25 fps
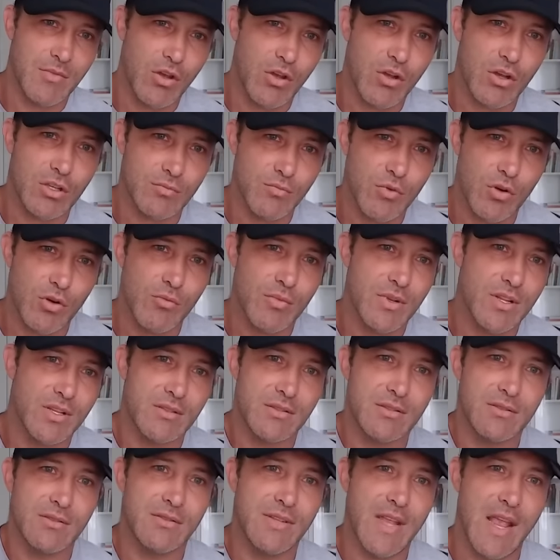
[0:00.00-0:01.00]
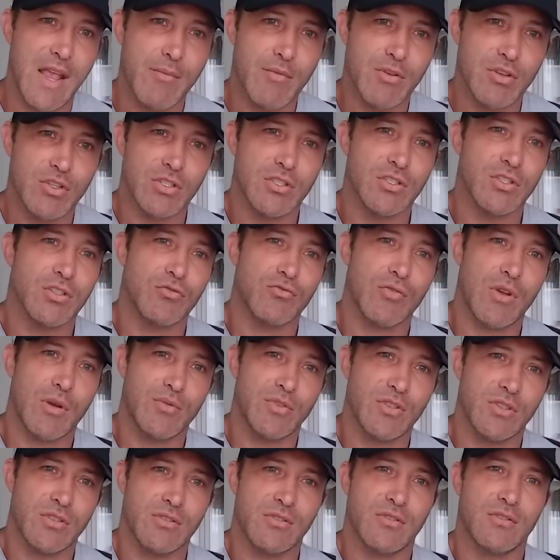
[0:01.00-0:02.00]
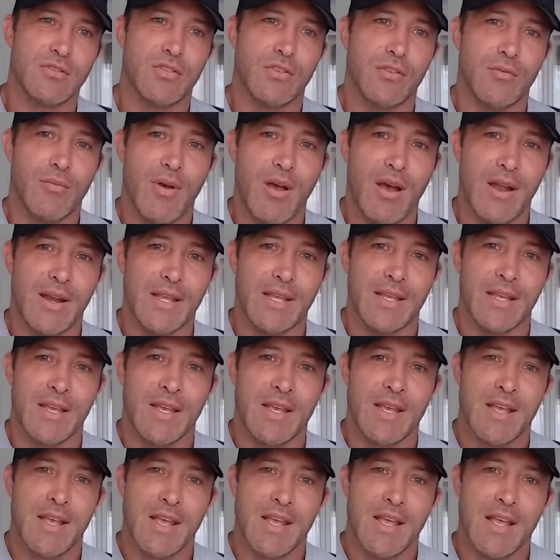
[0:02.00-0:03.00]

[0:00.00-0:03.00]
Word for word: They cause permanent damage and disruption to your body.